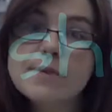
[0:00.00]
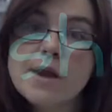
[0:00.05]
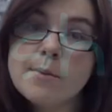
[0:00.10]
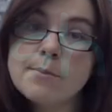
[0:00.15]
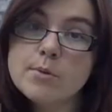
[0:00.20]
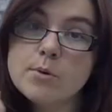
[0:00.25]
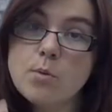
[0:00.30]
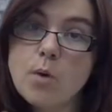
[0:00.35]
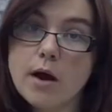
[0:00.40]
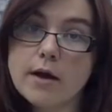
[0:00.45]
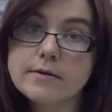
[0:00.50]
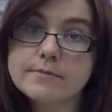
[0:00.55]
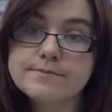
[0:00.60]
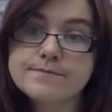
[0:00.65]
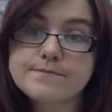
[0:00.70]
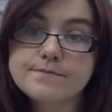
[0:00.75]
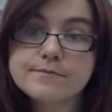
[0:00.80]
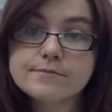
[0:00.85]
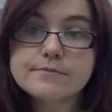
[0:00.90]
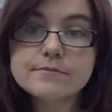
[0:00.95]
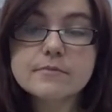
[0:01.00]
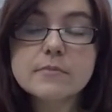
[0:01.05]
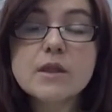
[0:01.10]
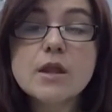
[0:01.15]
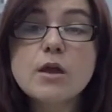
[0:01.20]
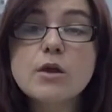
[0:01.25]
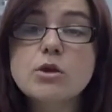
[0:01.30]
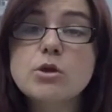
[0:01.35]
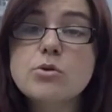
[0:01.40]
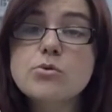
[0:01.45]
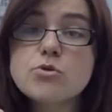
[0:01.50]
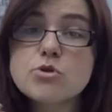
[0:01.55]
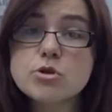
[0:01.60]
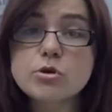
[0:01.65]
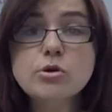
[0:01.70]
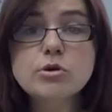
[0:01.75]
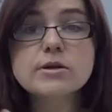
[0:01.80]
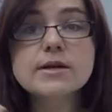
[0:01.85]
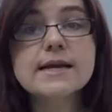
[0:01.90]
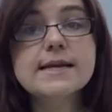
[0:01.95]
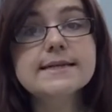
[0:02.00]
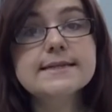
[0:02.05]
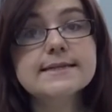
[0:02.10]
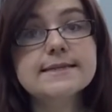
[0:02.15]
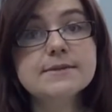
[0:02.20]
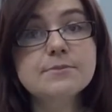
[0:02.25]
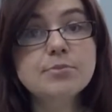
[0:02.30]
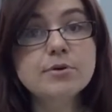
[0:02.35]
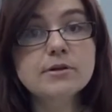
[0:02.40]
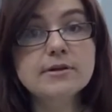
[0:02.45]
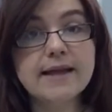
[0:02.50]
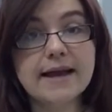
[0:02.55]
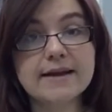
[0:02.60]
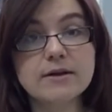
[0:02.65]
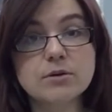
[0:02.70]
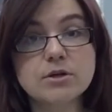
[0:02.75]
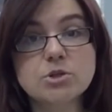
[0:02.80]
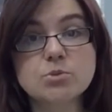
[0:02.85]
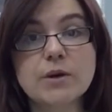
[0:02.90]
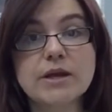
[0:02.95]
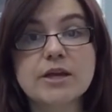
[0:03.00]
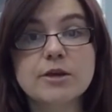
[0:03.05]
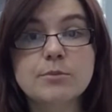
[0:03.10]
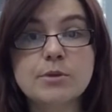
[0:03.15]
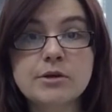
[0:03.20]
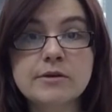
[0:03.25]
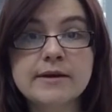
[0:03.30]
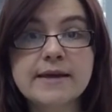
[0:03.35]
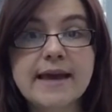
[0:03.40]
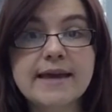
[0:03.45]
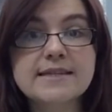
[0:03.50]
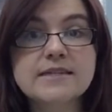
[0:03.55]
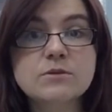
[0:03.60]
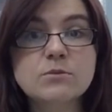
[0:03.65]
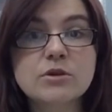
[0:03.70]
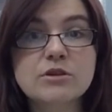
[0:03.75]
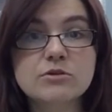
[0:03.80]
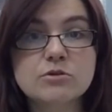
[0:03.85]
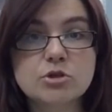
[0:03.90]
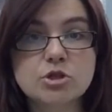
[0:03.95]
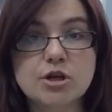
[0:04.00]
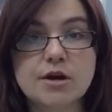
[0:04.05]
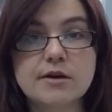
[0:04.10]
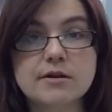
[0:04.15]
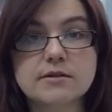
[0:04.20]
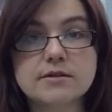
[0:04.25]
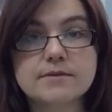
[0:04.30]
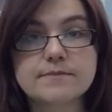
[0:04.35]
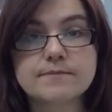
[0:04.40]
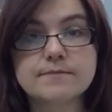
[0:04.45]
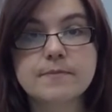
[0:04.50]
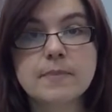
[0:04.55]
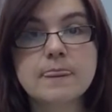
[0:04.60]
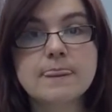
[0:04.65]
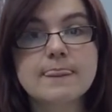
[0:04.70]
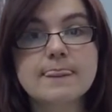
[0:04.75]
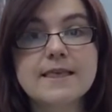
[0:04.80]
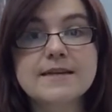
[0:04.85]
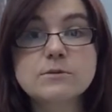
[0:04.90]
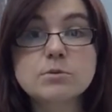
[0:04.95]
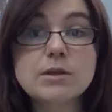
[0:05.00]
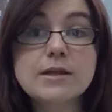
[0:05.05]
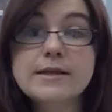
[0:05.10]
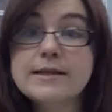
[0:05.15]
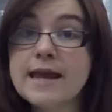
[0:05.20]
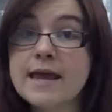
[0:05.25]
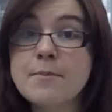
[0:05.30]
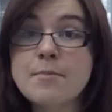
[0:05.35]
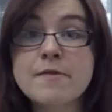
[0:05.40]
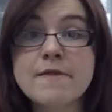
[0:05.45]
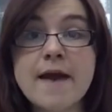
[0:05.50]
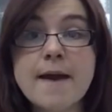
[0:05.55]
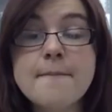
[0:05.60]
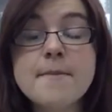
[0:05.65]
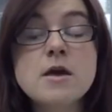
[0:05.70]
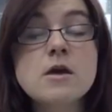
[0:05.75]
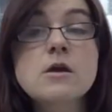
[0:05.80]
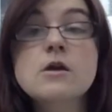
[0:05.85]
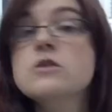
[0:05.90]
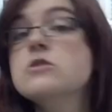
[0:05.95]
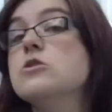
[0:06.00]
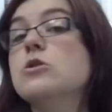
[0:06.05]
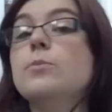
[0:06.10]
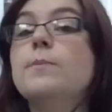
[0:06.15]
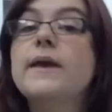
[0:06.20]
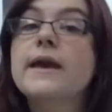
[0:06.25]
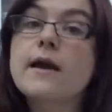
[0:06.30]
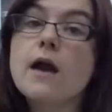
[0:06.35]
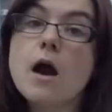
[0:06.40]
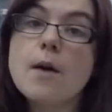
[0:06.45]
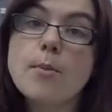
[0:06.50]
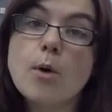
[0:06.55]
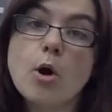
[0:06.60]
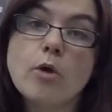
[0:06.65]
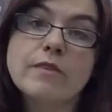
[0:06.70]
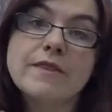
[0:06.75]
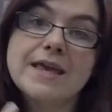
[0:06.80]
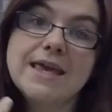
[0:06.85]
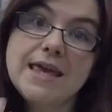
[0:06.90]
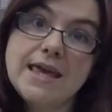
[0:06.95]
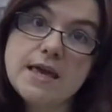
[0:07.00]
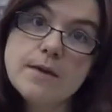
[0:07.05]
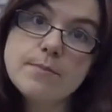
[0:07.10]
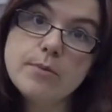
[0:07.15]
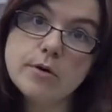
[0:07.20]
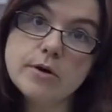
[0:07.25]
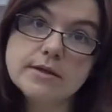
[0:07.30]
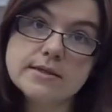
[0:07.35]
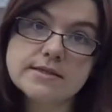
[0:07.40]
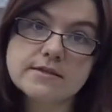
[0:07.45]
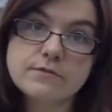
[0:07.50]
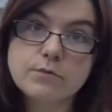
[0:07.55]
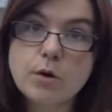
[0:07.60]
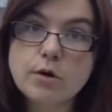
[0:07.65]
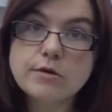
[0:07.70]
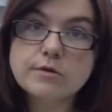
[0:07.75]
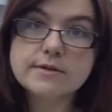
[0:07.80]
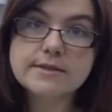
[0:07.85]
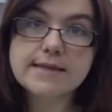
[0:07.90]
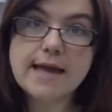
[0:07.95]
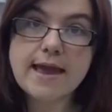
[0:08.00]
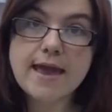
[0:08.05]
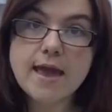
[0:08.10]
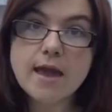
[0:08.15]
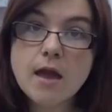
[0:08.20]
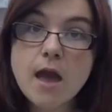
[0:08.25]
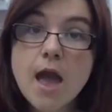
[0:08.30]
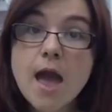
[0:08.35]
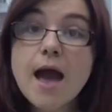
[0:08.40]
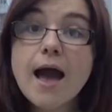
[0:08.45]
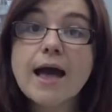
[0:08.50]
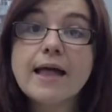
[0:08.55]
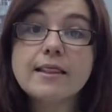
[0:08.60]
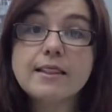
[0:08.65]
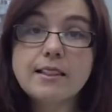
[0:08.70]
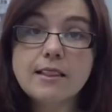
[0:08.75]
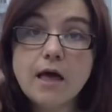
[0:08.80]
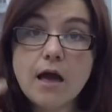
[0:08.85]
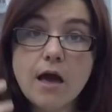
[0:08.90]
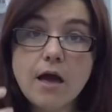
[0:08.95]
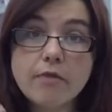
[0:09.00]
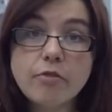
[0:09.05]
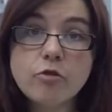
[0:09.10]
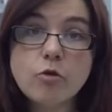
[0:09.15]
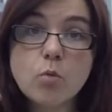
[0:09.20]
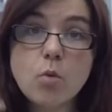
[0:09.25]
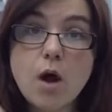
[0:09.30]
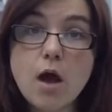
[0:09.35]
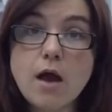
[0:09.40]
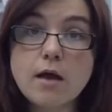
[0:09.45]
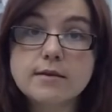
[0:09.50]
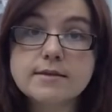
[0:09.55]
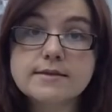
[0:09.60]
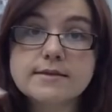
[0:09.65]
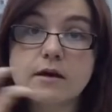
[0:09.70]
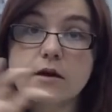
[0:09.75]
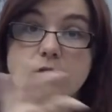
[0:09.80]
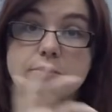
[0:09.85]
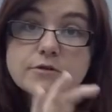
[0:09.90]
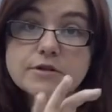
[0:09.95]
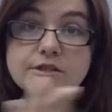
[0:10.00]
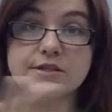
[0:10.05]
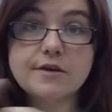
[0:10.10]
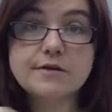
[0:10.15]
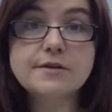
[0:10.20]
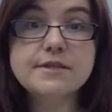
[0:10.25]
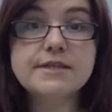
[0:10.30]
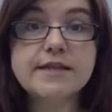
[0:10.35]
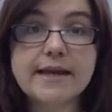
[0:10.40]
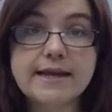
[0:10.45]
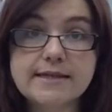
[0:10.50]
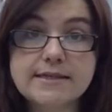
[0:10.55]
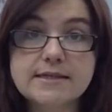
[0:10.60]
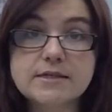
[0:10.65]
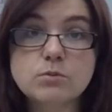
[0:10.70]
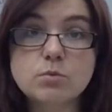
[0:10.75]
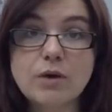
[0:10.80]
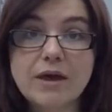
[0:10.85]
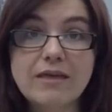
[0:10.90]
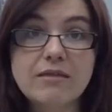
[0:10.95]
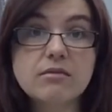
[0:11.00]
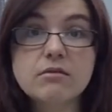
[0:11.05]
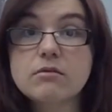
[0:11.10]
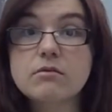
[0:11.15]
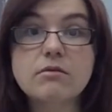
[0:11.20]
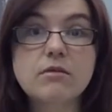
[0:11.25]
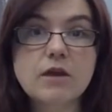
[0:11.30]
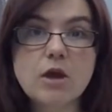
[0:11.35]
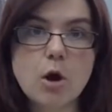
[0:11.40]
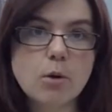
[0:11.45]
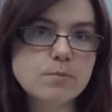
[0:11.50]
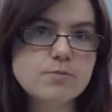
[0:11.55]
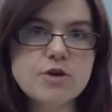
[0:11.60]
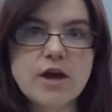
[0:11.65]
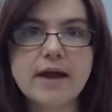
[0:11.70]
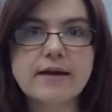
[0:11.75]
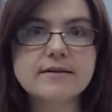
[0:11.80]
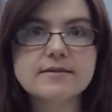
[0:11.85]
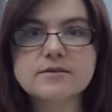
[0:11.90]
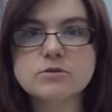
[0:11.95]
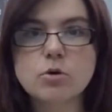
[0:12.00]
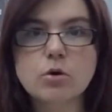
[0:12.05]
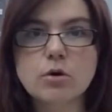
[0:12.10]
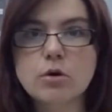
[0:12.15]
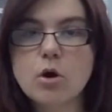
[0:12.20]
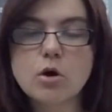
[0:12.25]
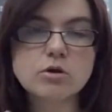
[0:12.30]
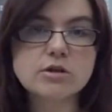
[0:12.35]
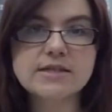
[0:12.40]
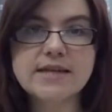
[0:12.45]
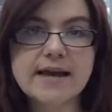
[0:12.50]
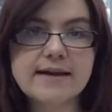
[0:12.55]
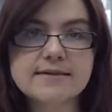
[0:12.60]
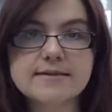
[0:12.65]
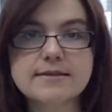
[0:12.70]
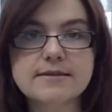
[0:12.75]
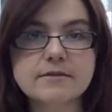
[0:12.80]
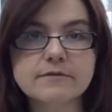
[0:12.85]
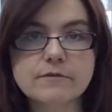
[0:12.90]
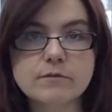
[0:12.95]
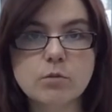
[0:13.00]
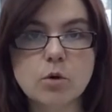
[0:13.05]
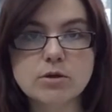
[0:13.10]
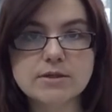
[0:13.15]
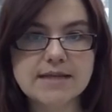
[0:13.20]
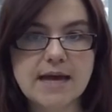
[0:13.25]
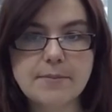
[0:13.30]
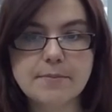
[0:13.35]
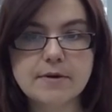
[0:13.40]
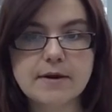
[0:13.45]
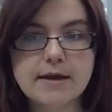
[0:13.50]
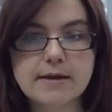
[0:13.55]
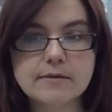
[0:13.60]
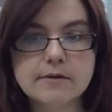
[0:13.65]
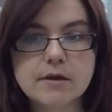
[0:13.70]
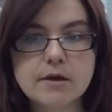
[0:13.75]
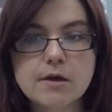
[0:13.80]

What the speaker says: number 1. Use short, simple language when communicating with your child. This will enable them to pick up on the key points of what you're saying and learn the words that are associated with the objects or contexts of what's happening.